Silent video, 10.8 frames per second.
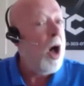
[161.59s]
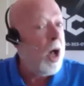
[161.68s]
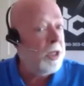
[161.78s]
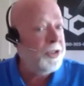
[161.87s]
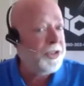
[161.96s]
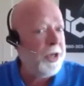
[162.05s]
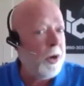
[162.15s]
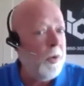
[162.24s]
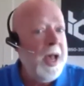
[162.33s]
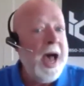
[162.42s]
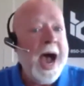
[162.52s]
Also,
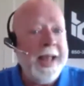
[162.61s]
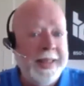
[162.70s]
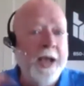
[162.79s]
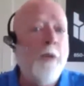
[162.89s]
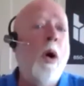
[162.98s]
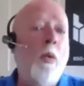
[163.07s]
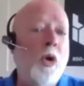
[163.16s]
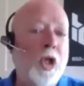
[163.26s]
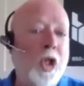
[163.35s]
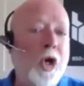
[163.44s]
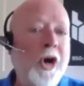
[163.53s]
I think what we're
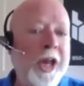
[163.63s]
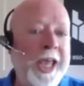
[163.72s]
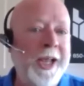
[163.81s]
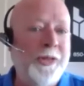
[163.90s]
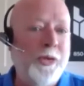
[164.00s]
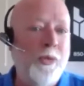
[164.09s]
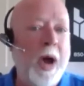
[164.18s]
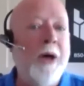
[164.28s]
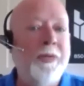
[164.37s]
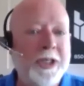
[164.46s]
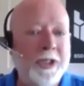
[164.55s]
learning
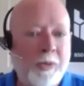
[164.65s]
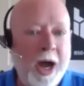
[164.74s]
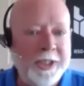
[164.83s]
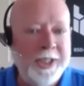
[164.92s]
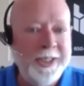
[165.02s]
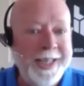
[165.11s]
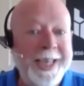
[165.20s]
throughout this process